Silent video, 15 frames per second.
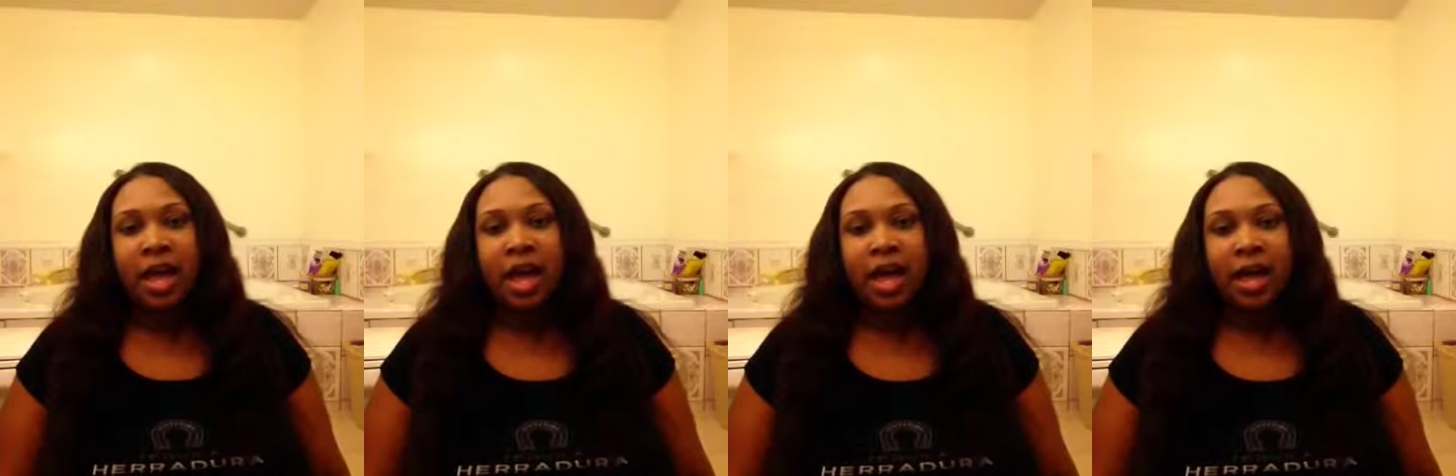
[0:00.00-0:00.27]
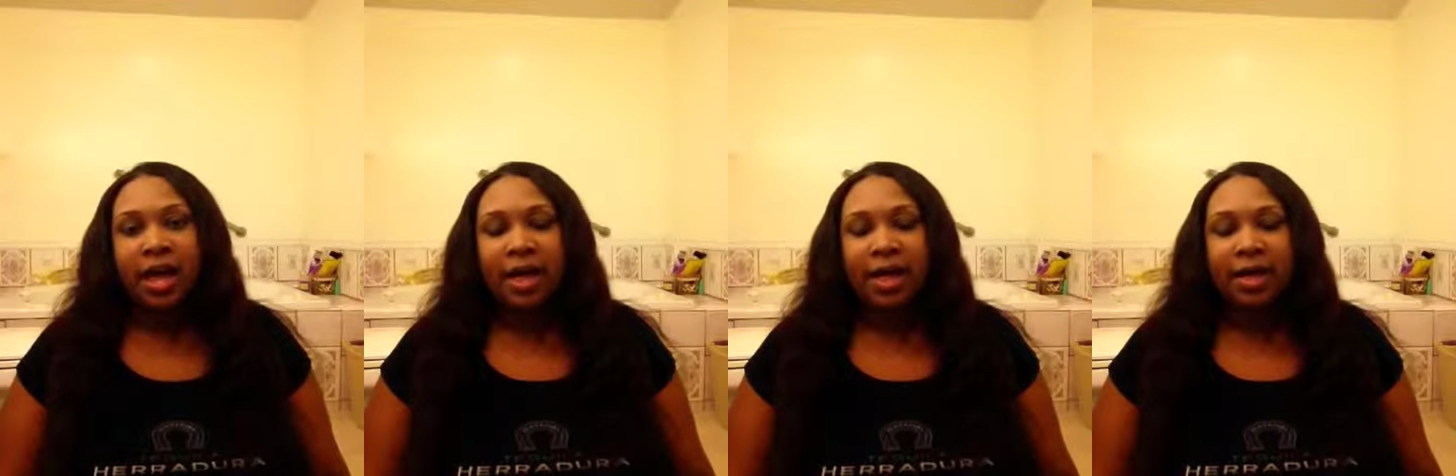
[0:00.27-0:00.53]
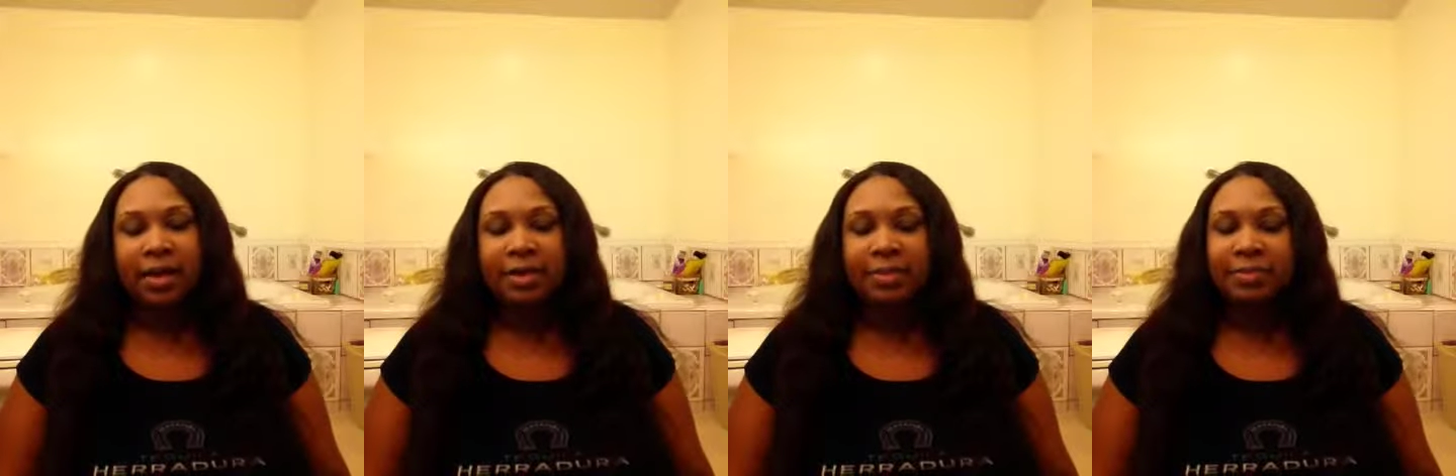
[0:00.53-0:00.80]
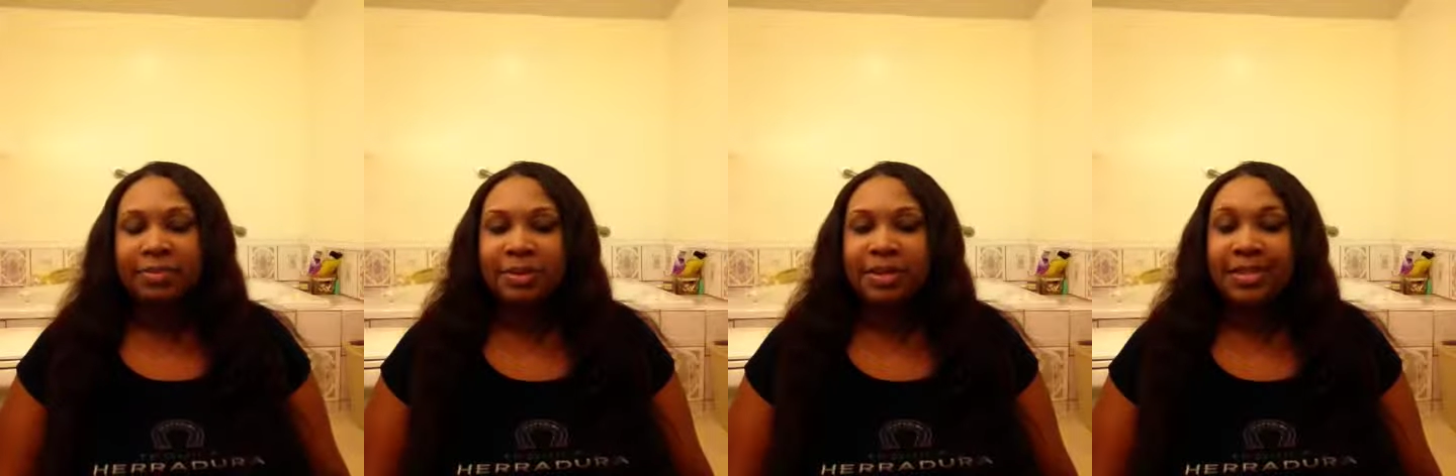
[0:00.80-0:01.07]

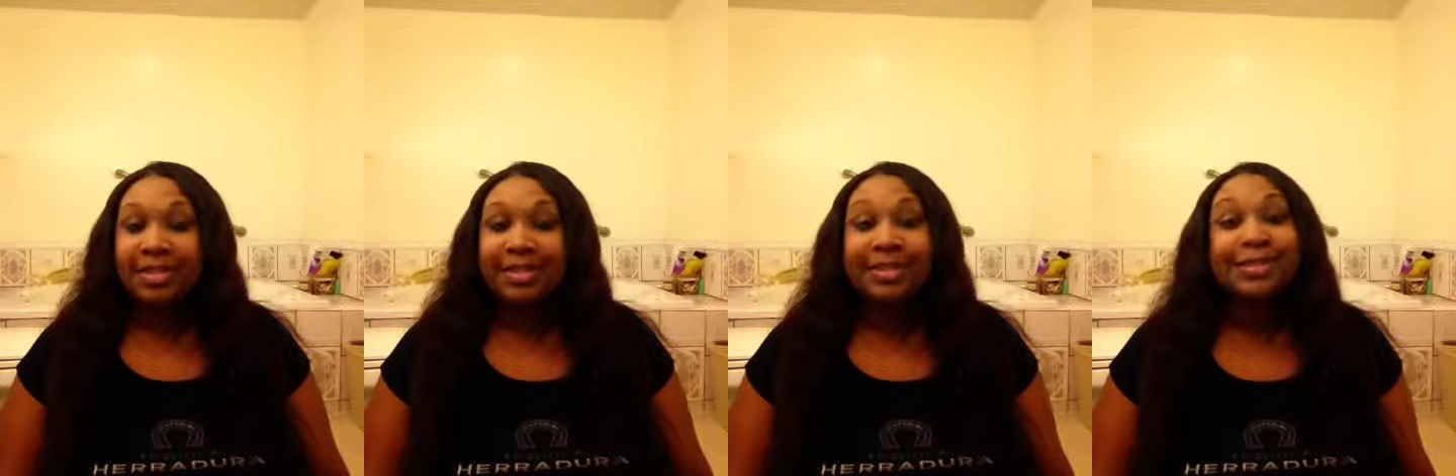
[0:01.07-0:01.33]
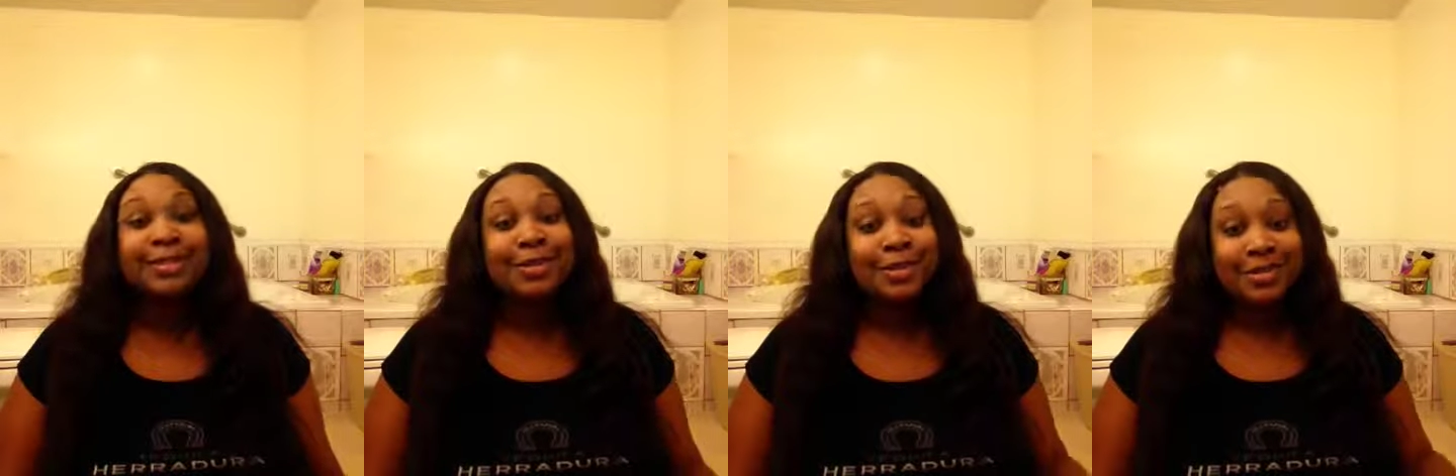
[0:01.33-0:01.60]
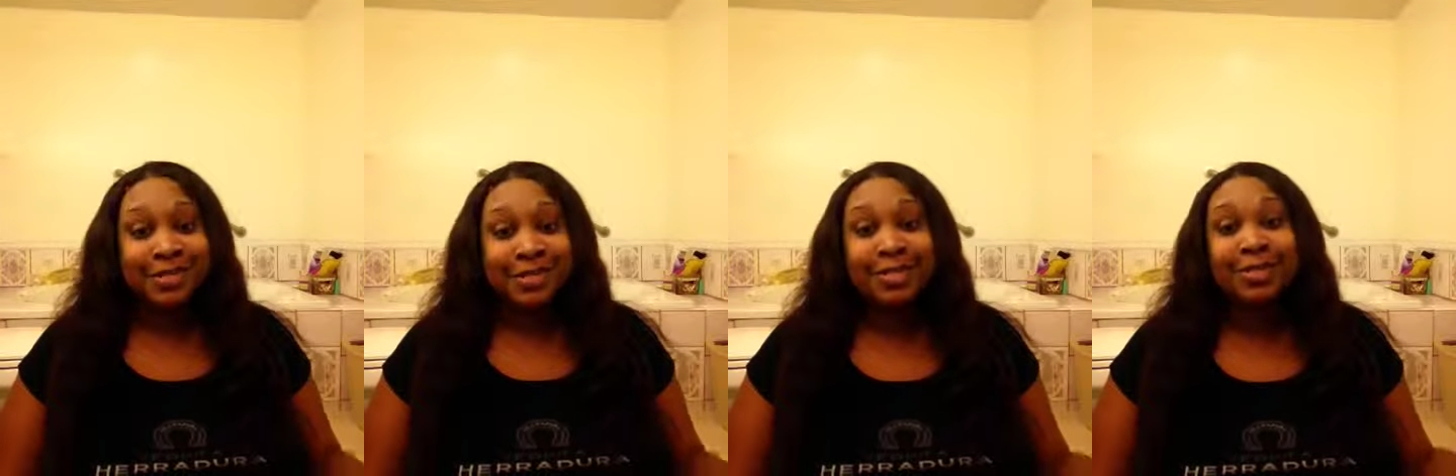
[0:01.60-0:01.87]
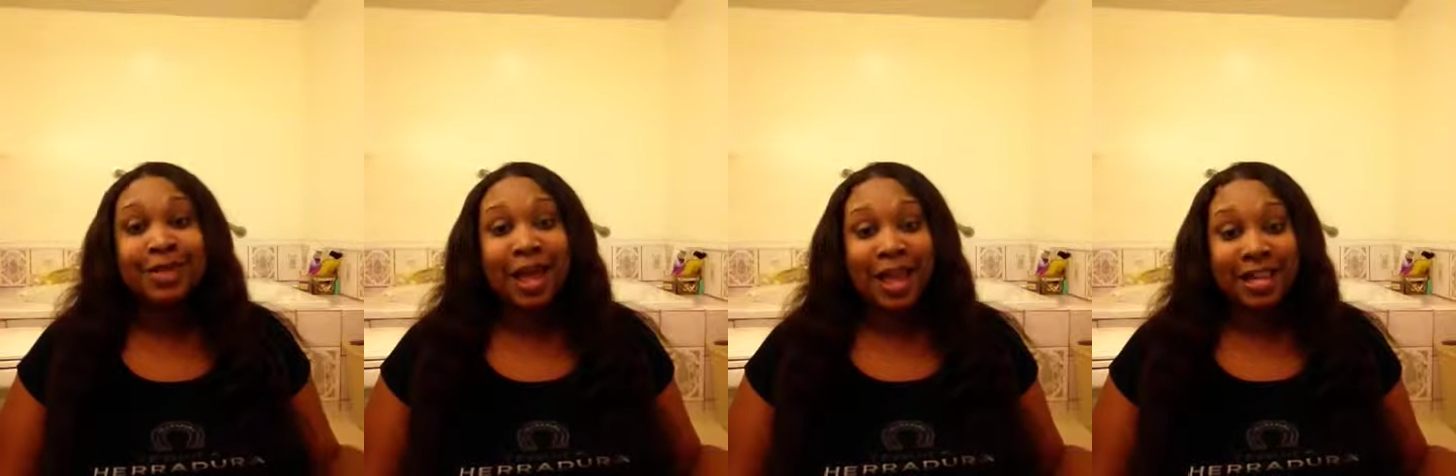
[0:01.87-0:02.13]
Um, but then it turned
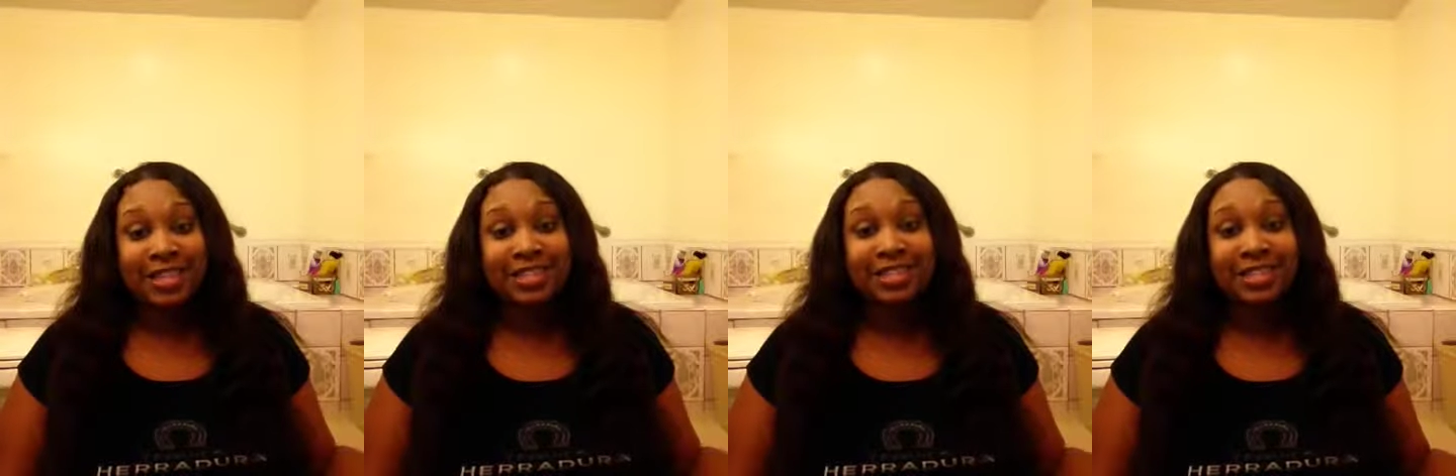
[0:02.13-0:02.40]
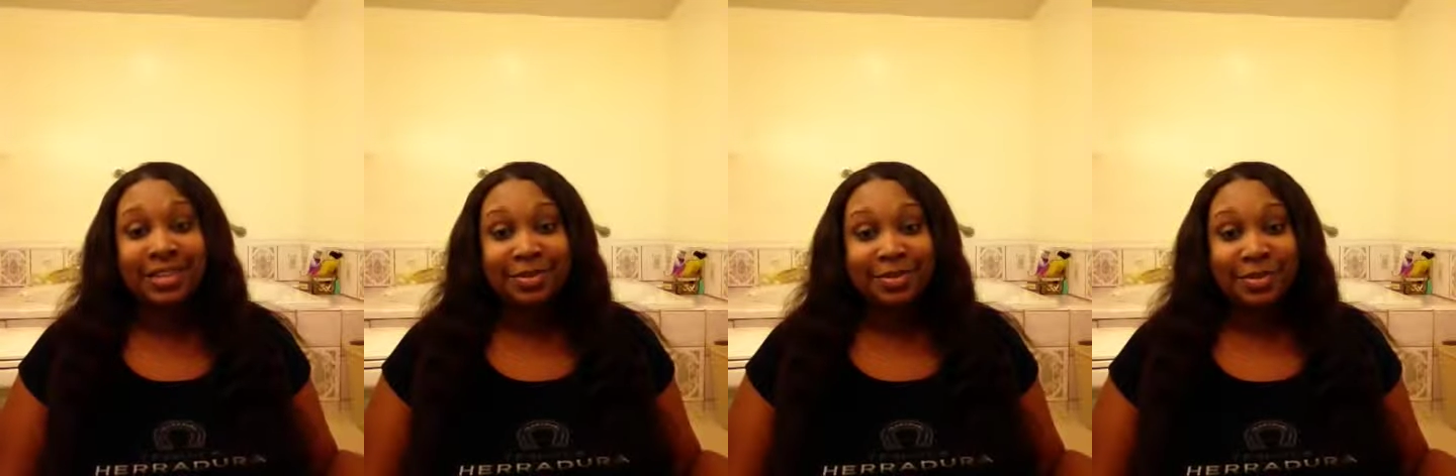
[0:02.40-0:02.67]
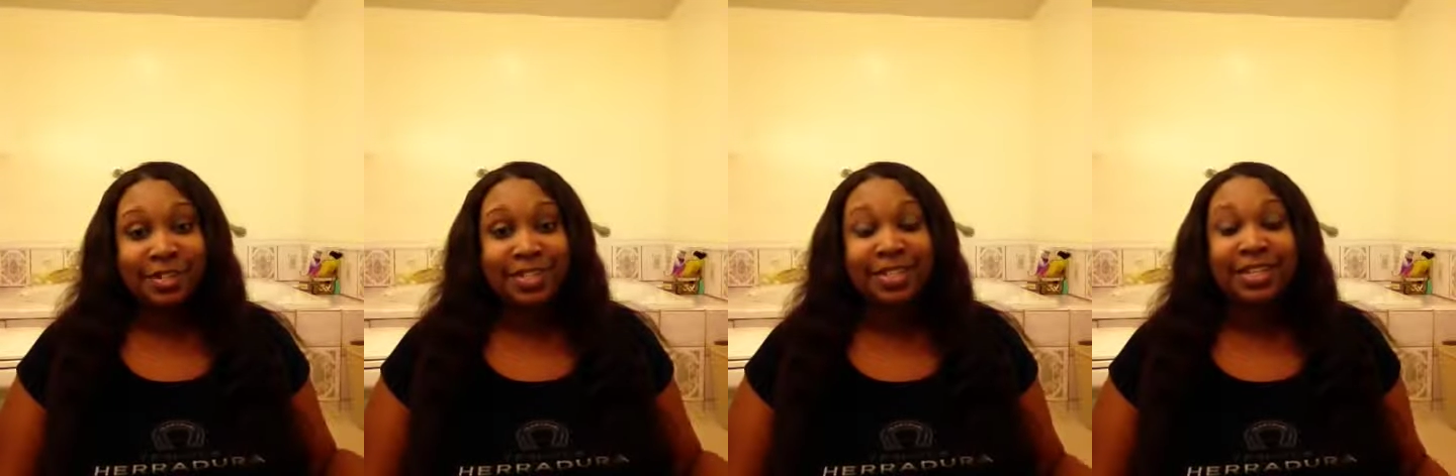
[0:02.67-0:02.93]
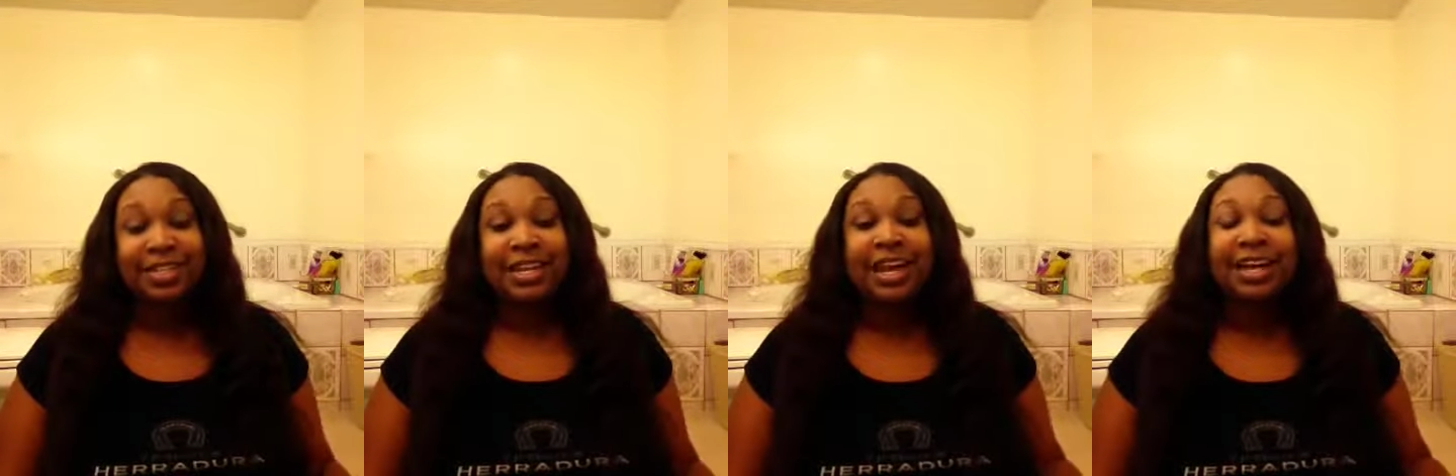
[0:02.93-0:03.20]
into a shit machine.